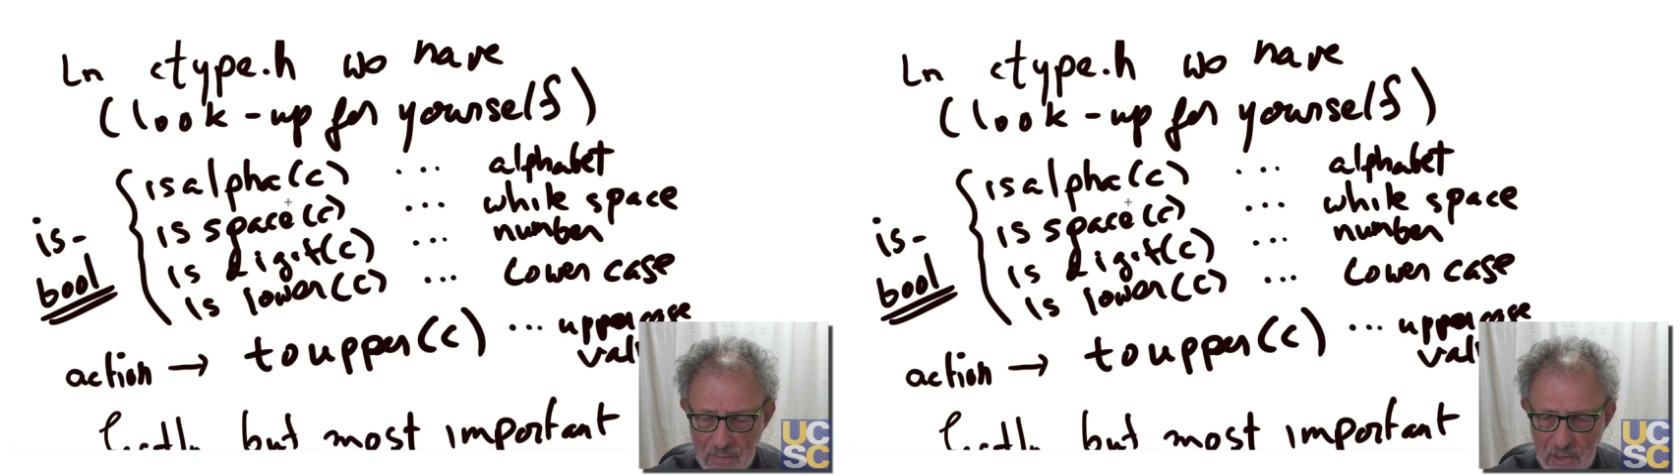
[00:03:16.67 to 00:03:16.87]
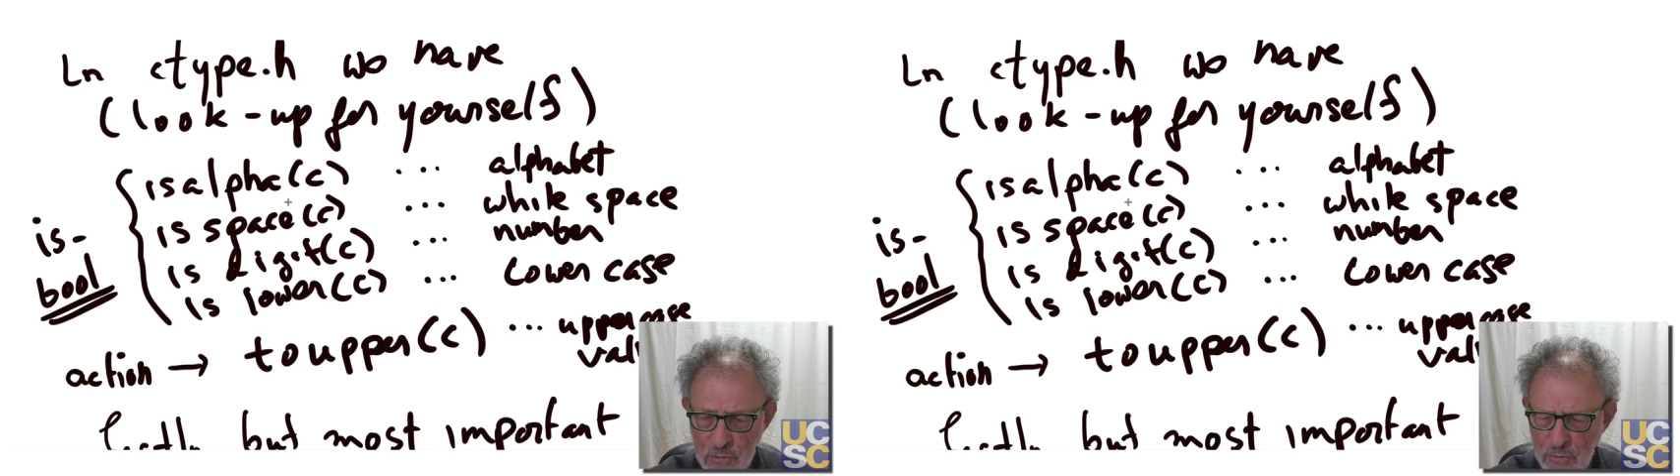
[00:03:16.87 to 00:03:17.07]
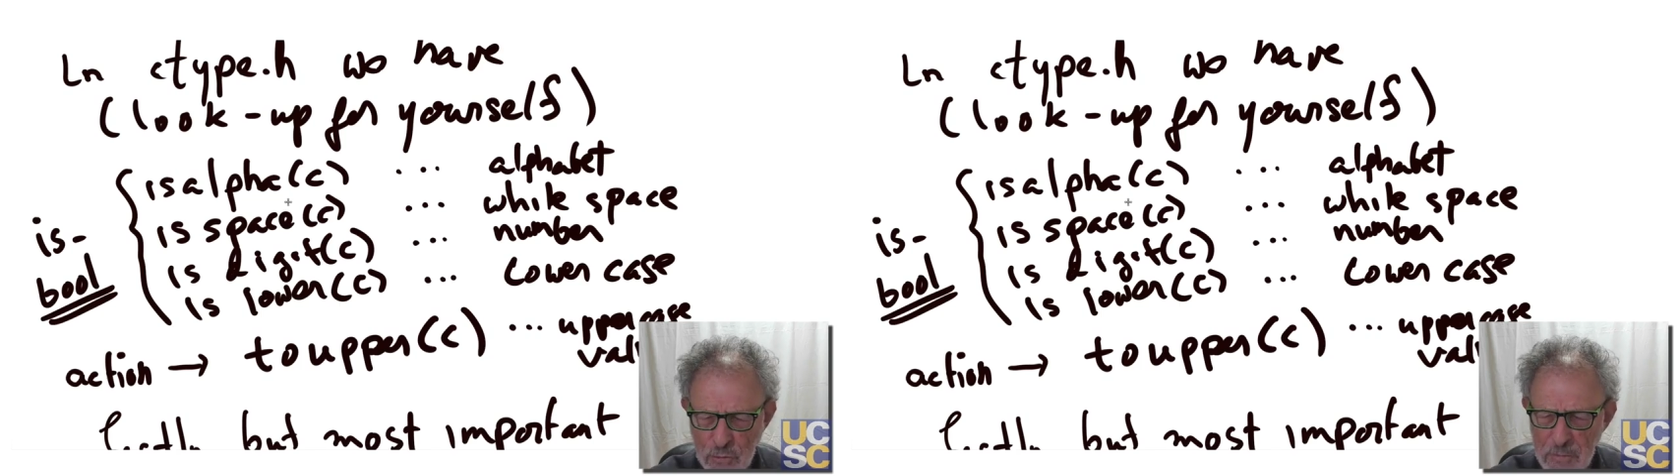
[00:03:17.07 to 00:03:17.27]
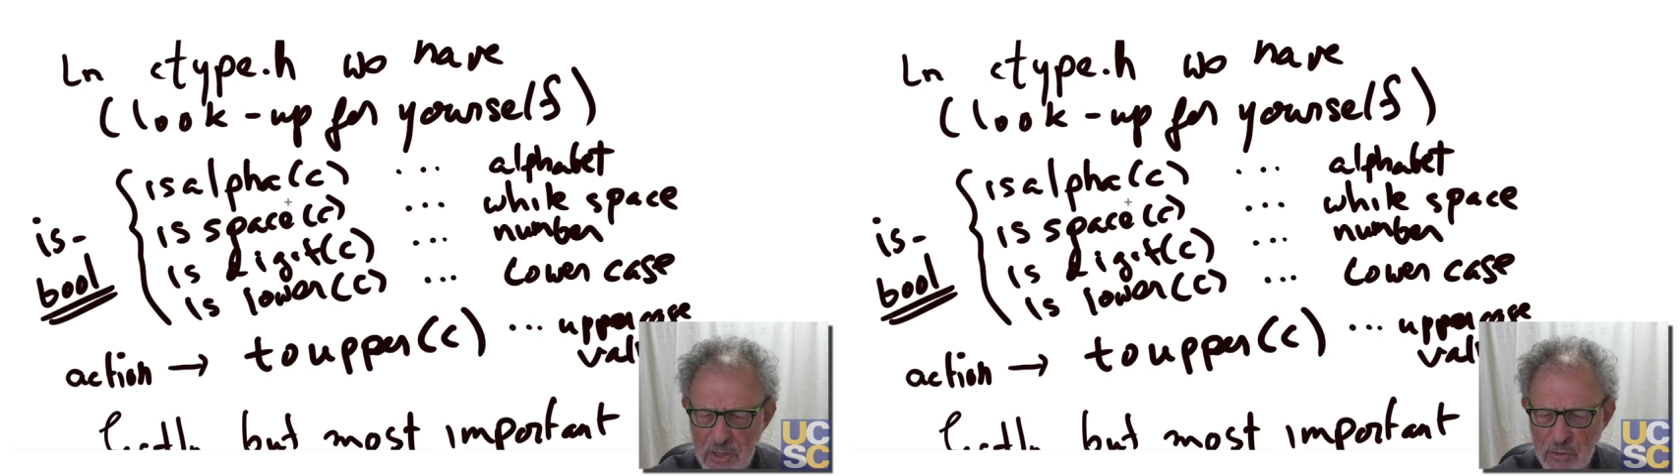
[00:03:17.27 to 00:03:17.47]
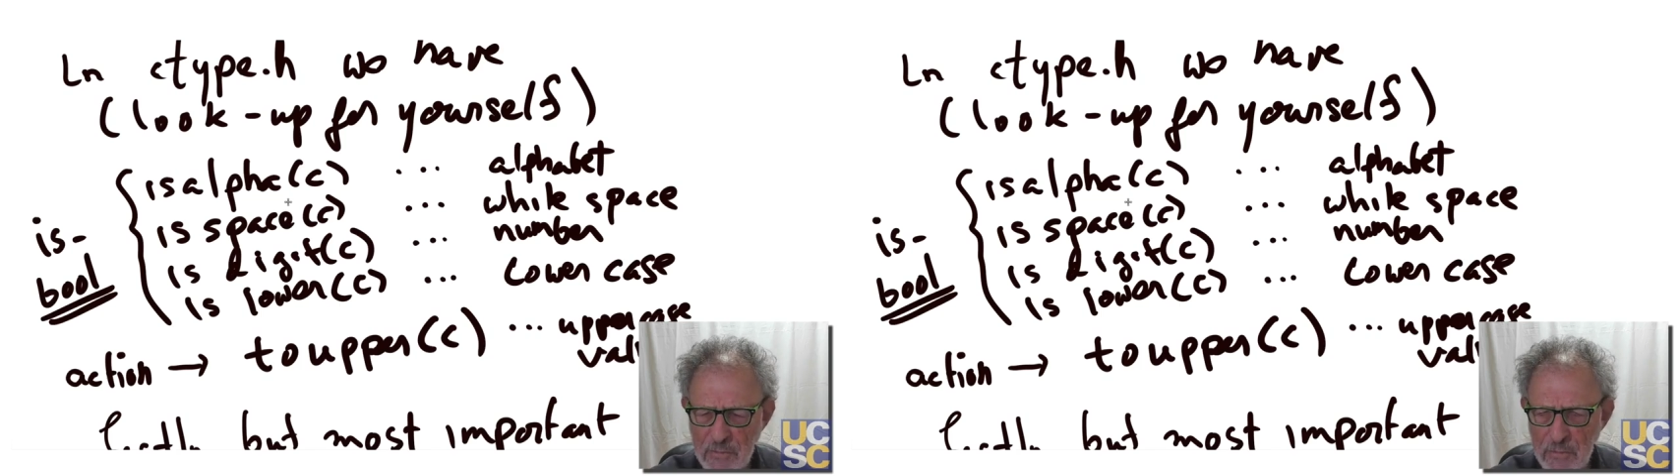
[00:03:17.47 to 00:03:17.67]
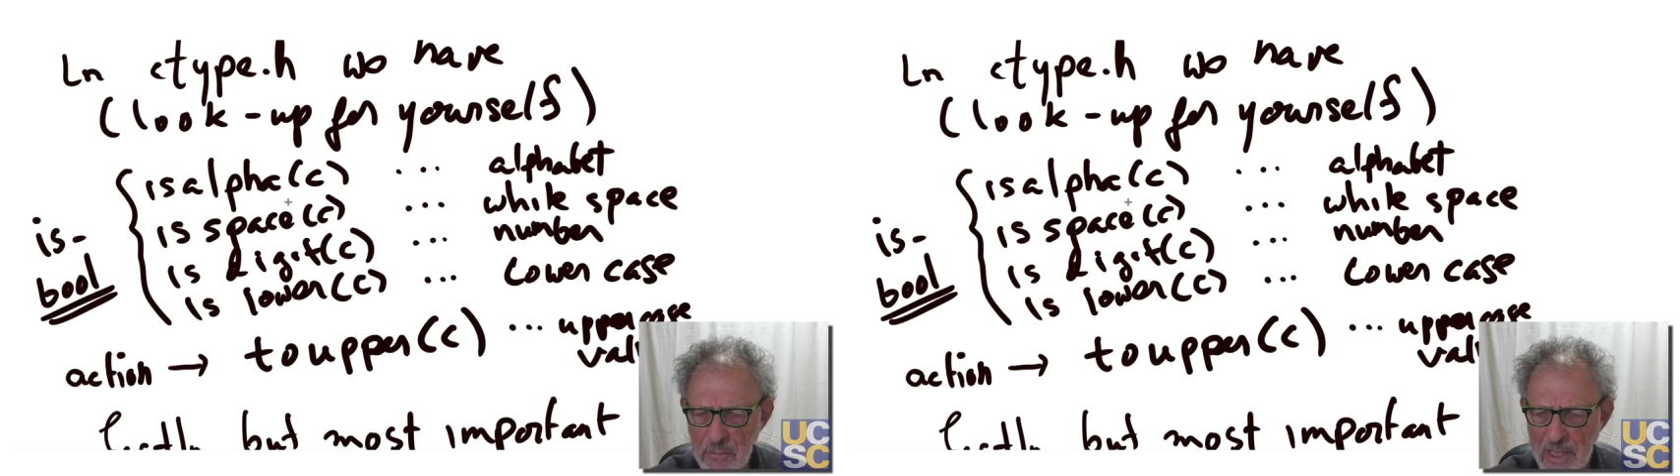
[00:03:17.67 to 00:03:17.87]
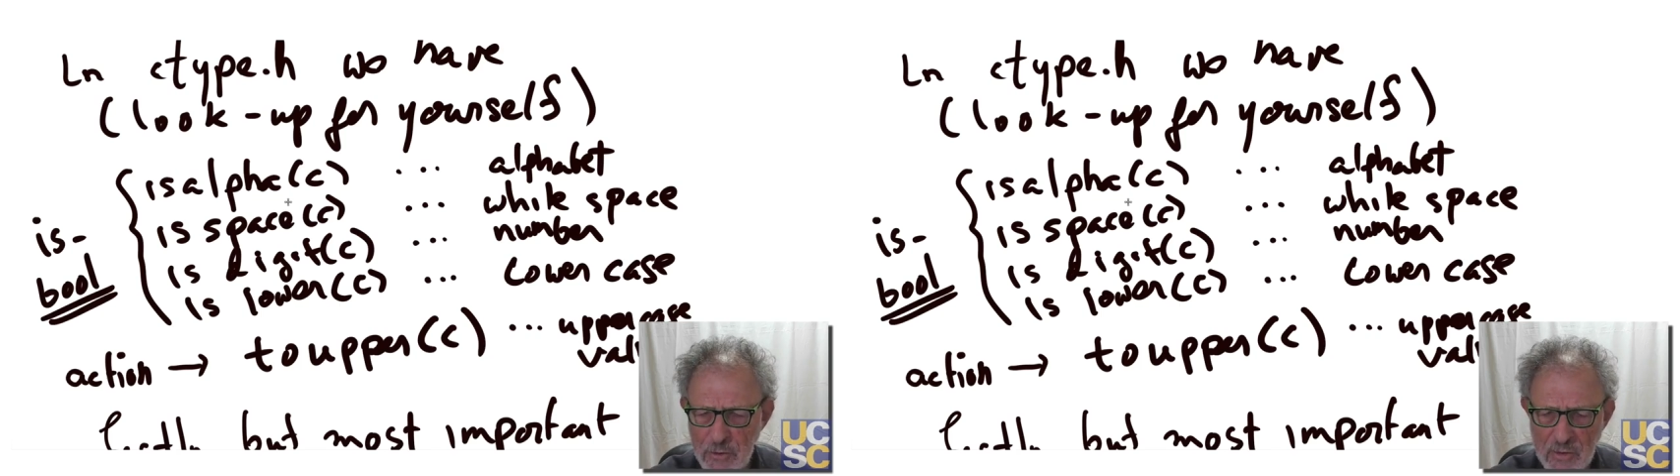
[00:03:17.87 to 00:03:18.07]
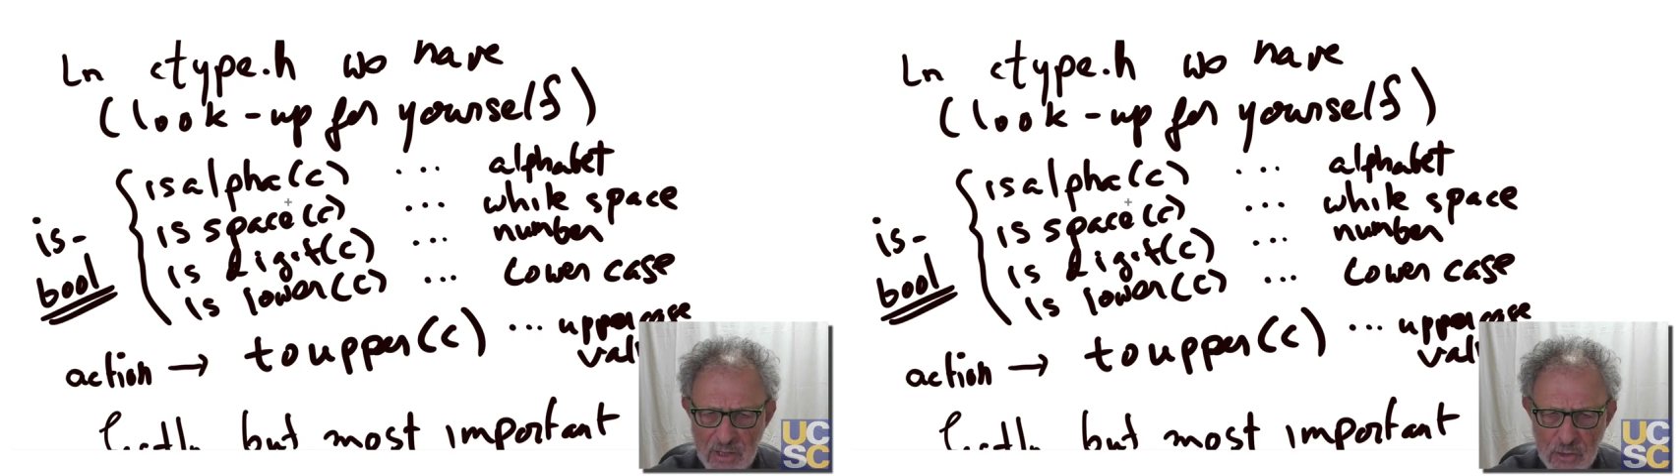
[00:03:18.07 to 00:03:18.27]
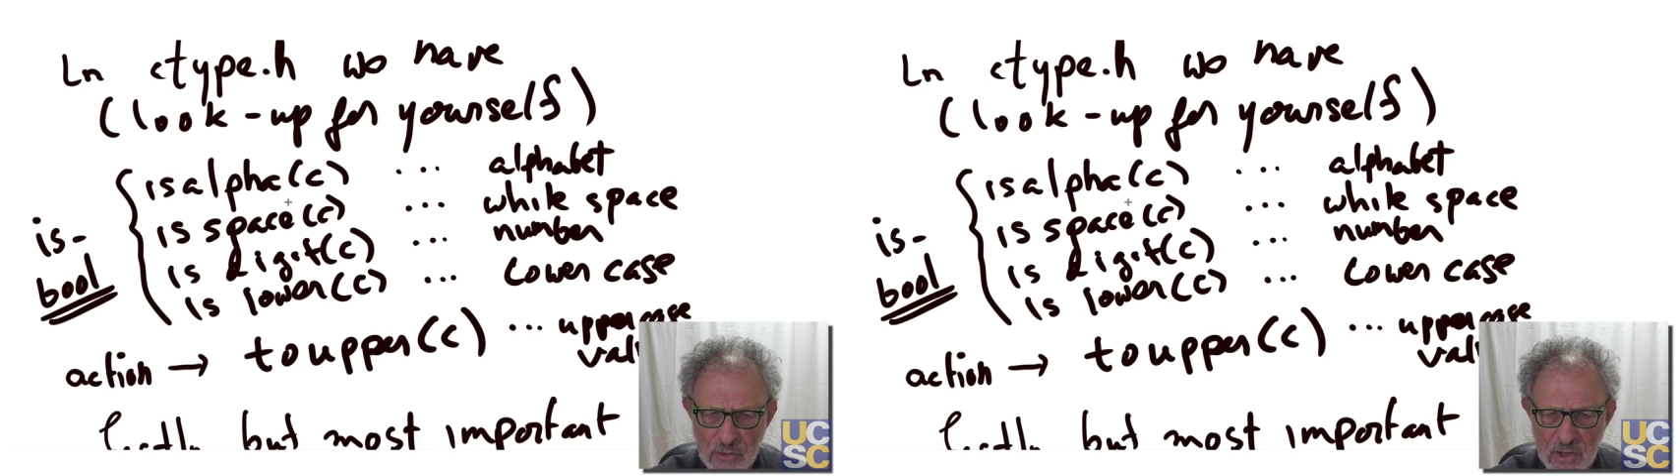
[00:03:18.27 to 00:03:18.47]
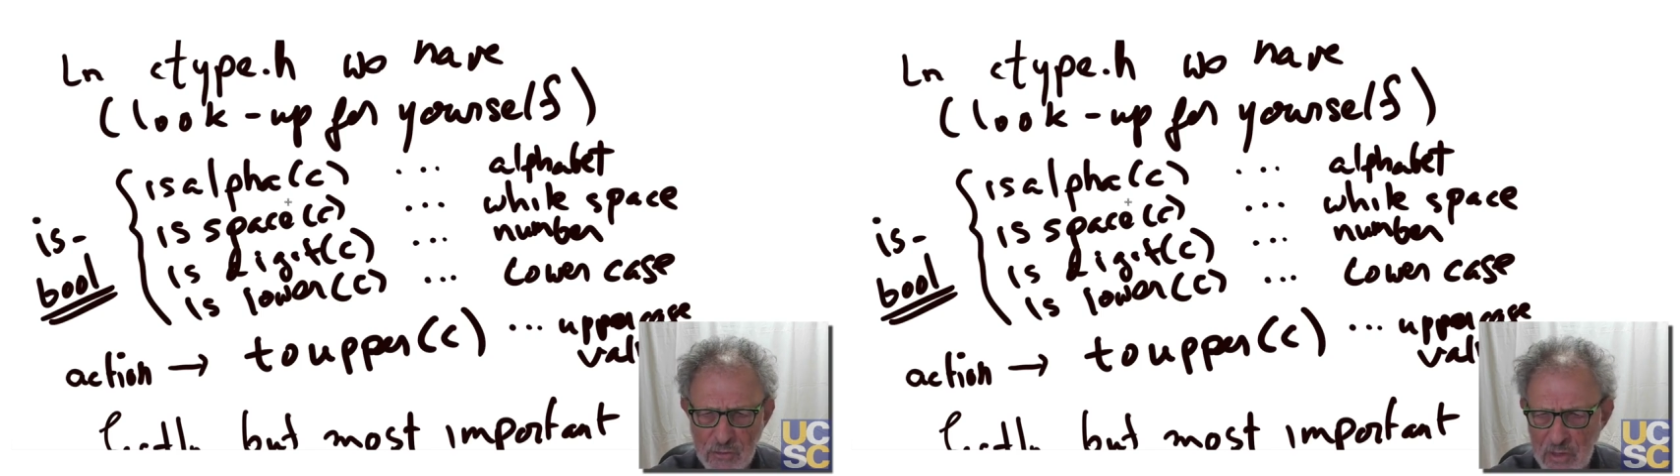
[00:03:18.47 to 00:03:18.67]
There's too much information to
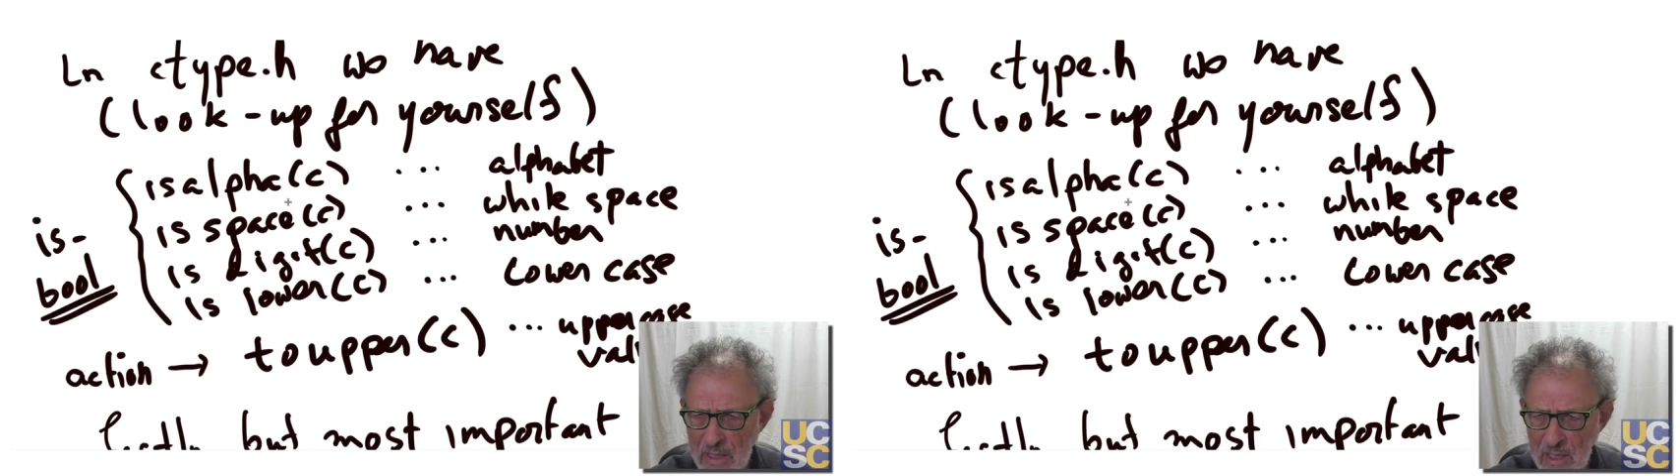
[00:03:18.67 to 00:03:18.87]
just